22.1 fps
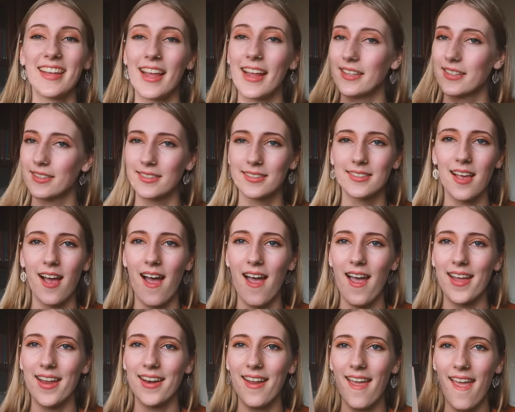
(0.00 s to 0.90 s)
it's a
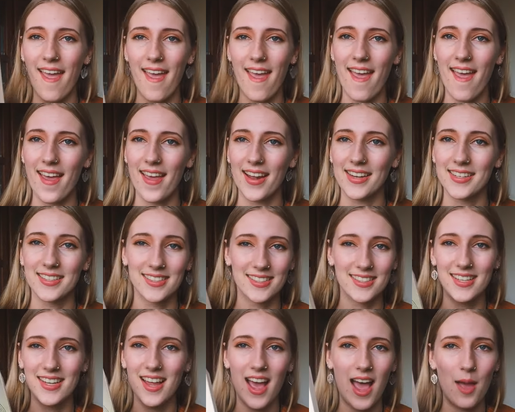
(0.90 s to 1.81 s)
sign, and
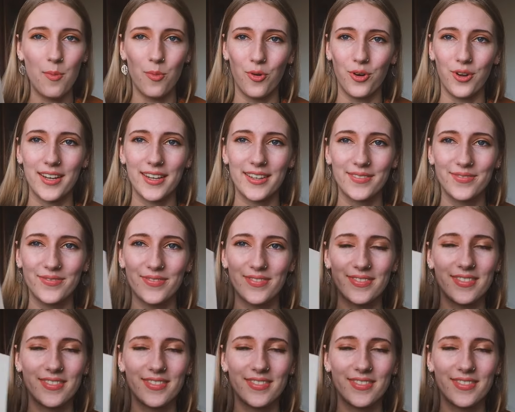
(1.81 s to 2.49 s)
I bought it.